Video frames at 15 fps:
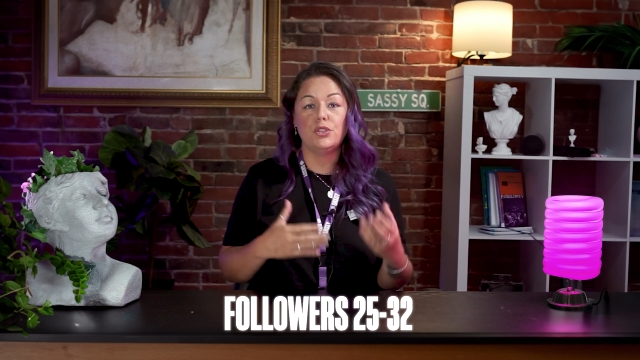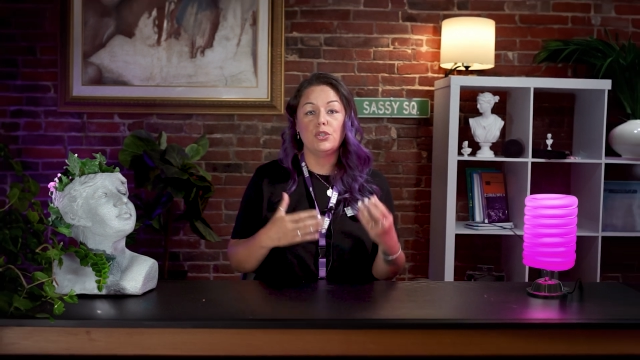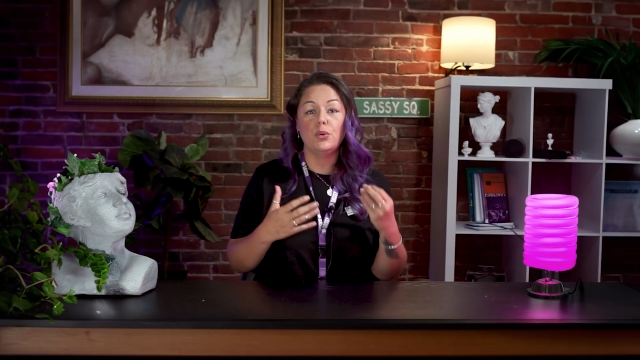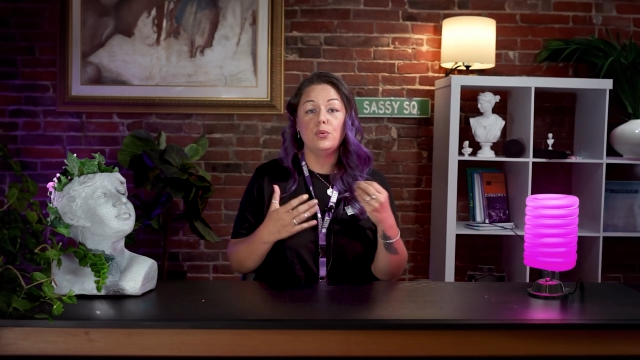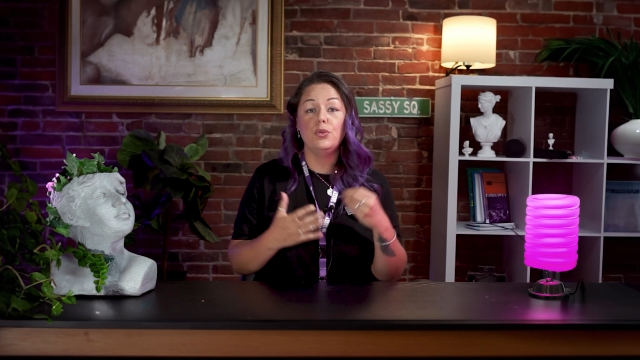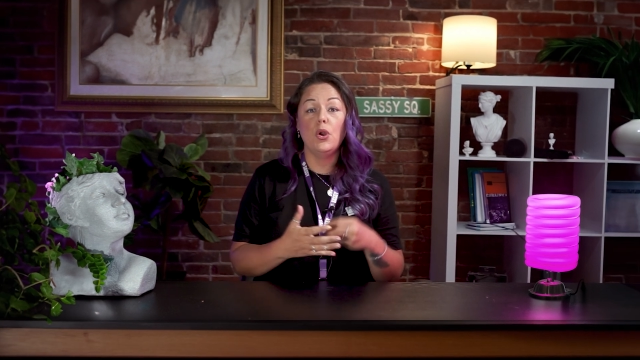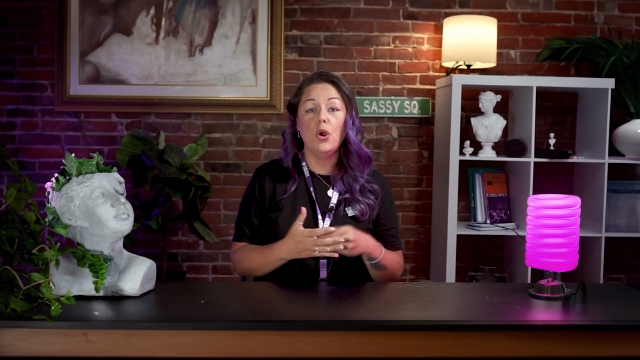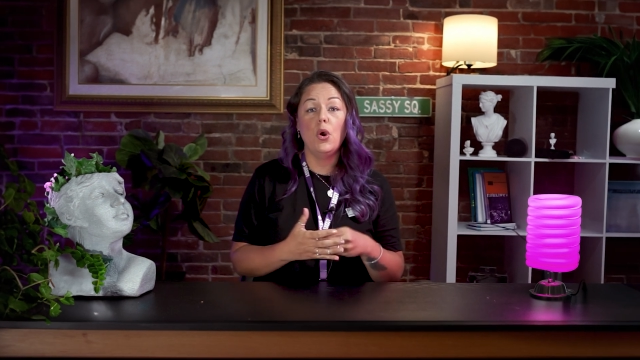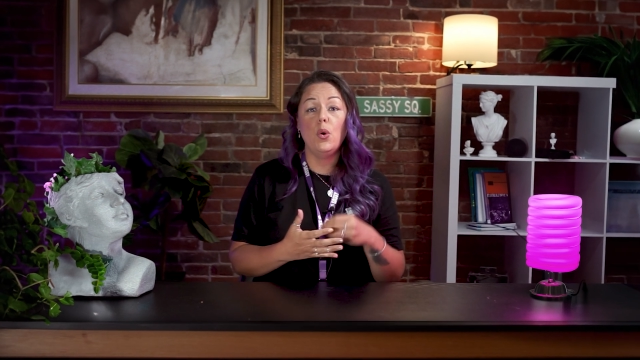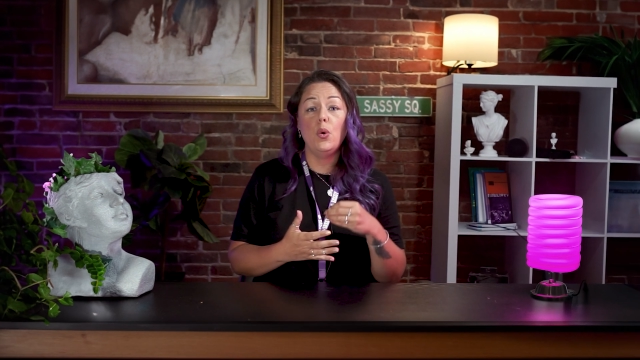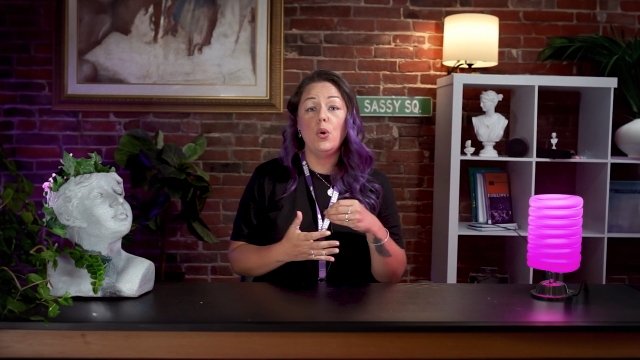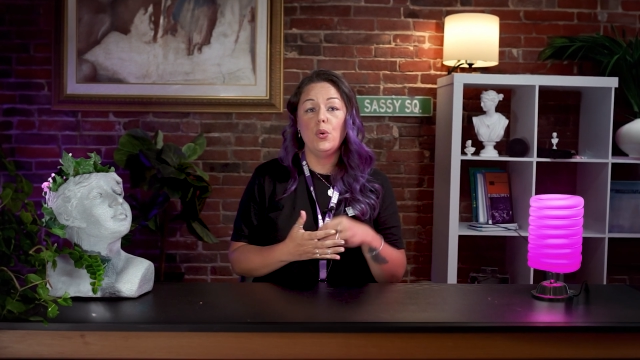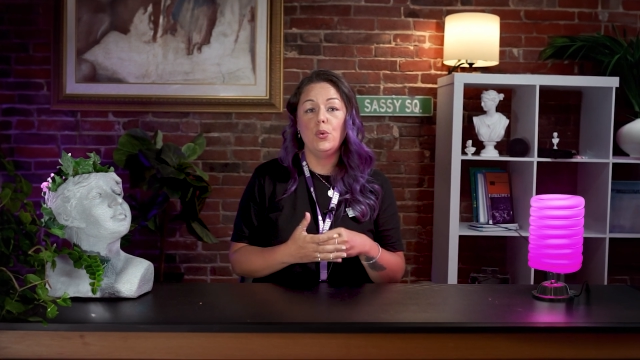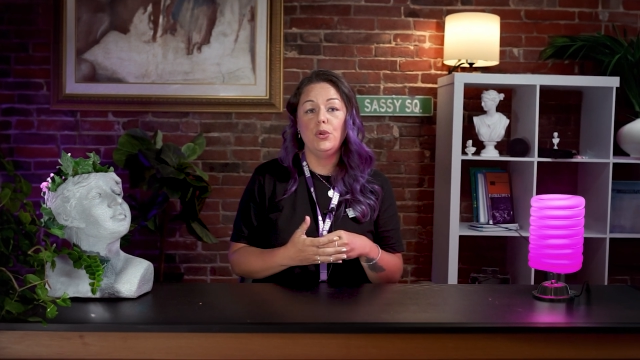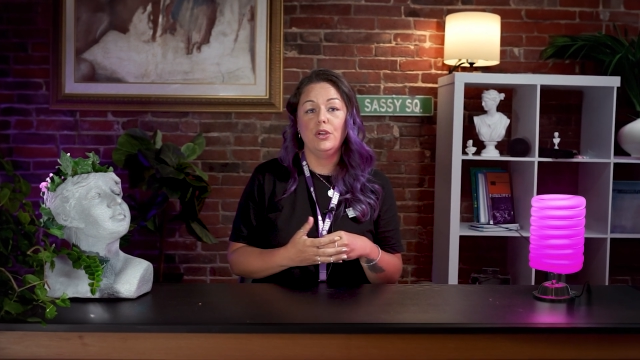So
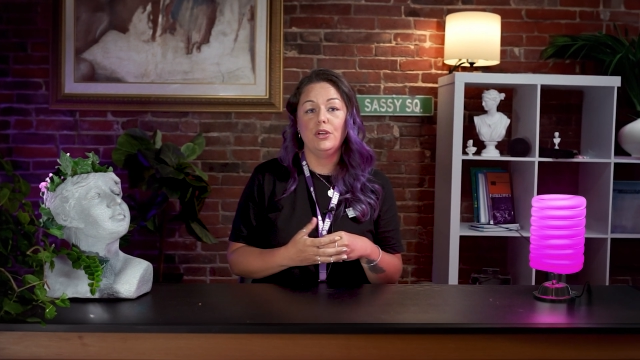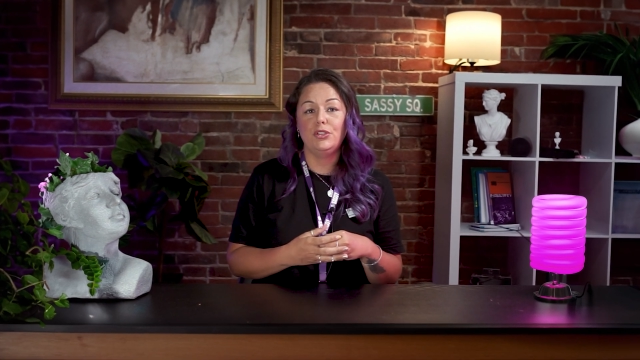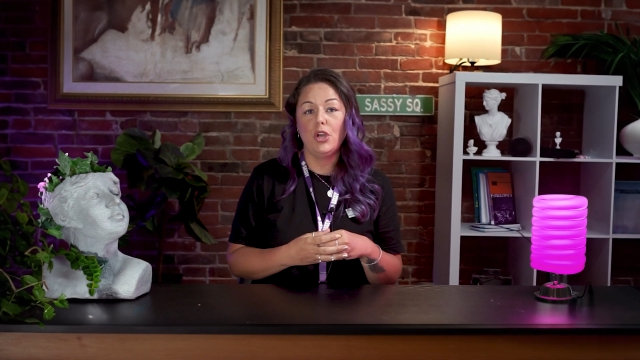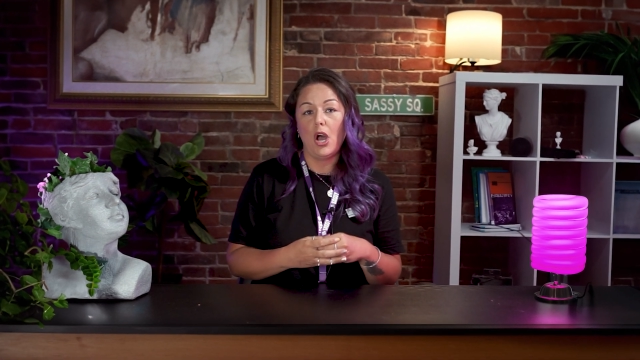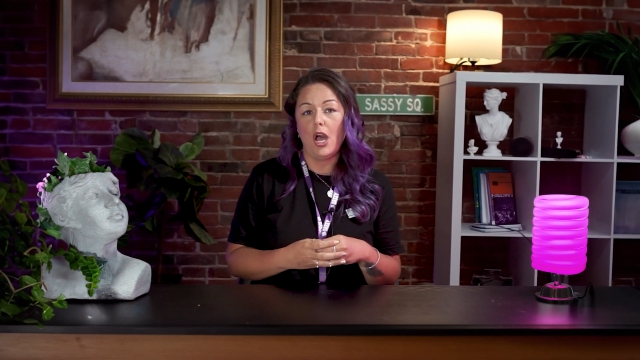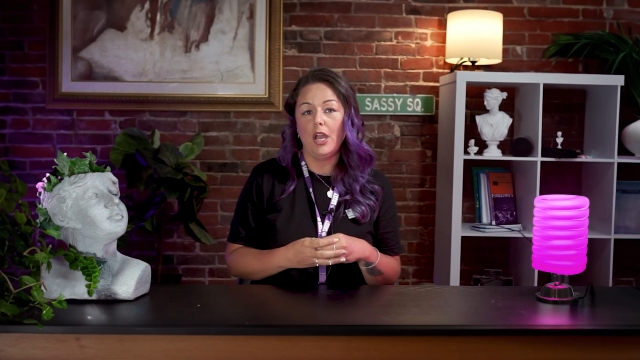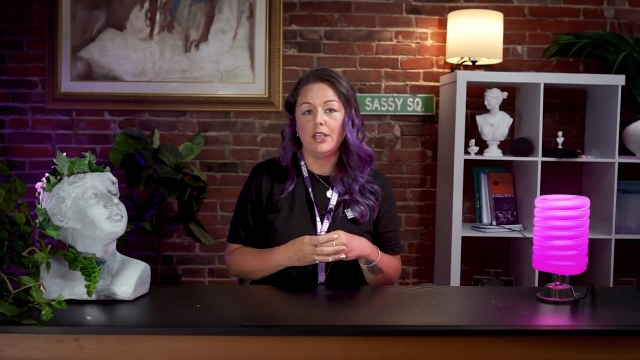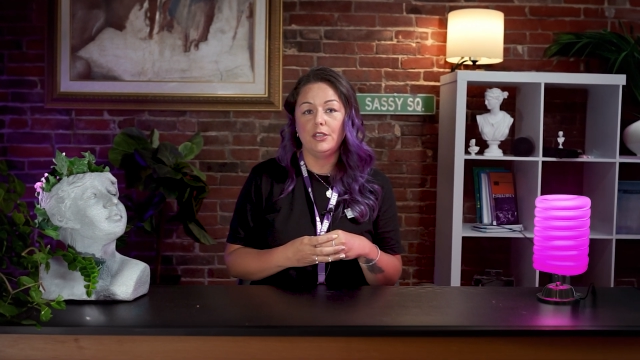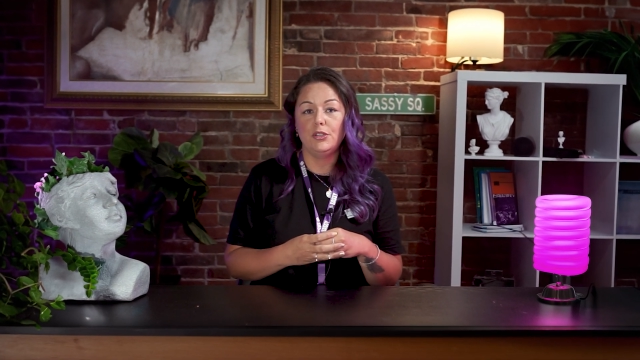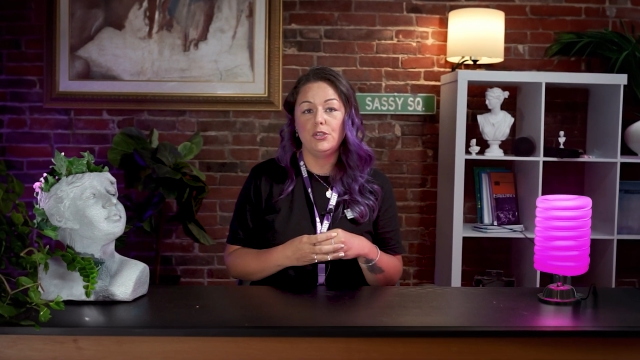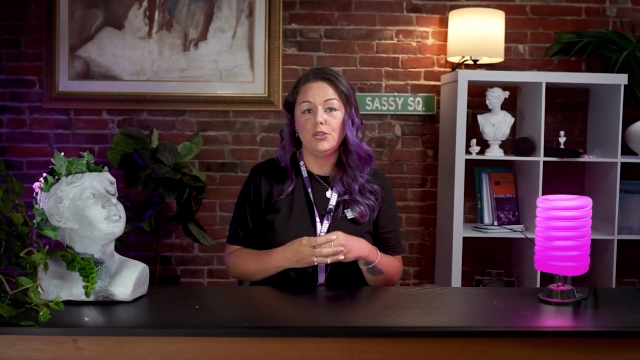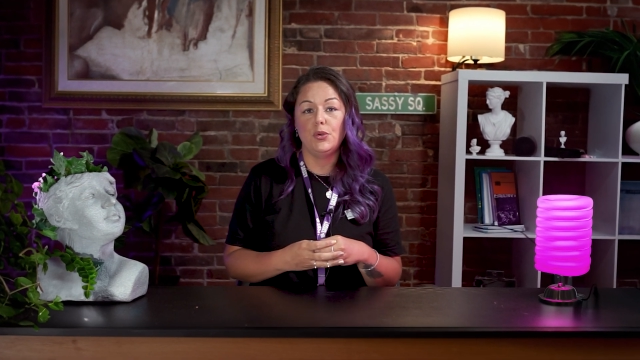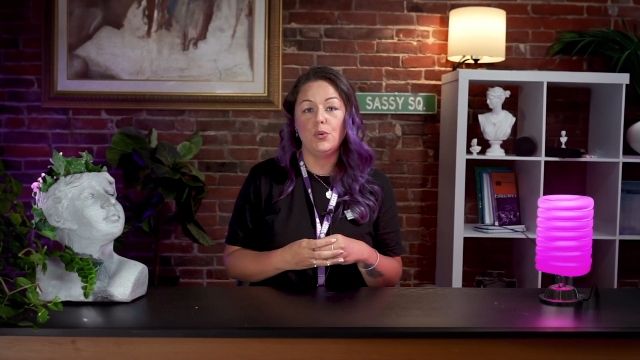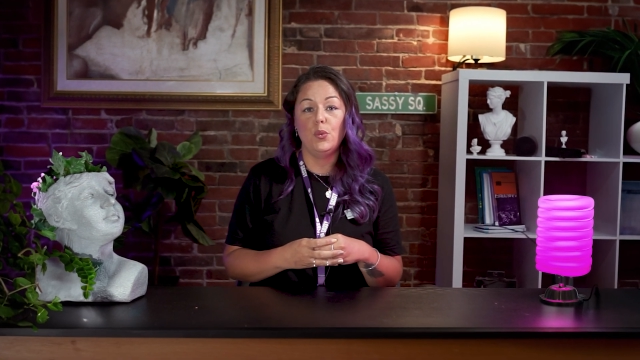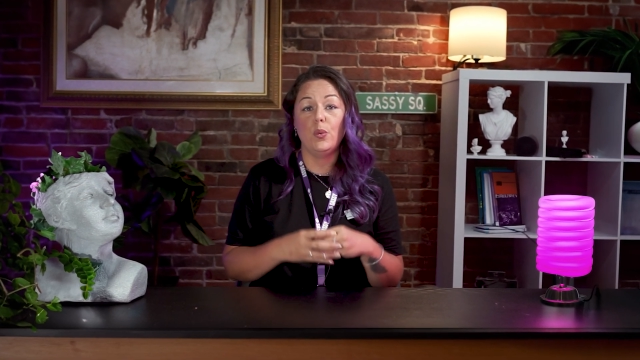know who you're talking to